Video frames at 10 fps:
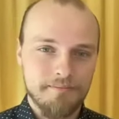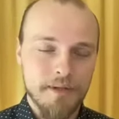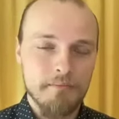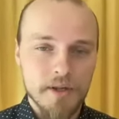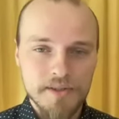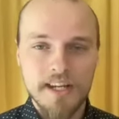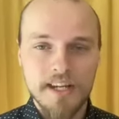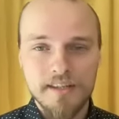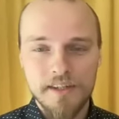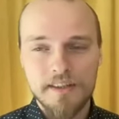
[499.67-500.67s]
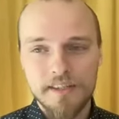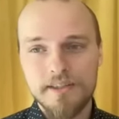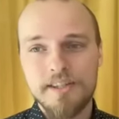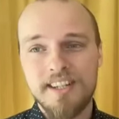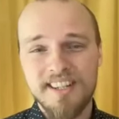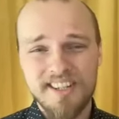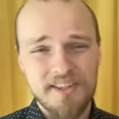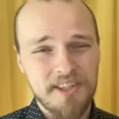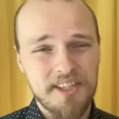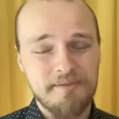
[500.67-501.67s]
but most scientific theories in
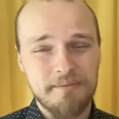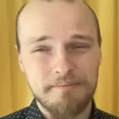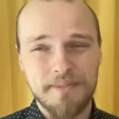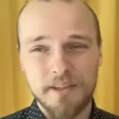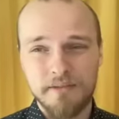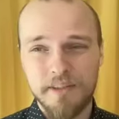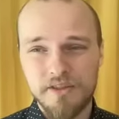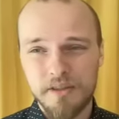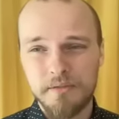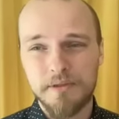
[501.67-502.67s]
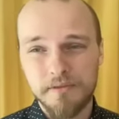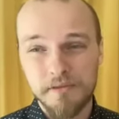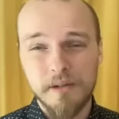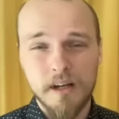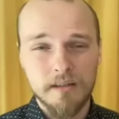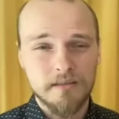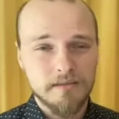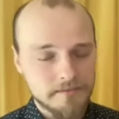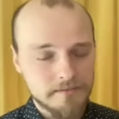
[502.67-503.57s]
history are eventually proven wrong.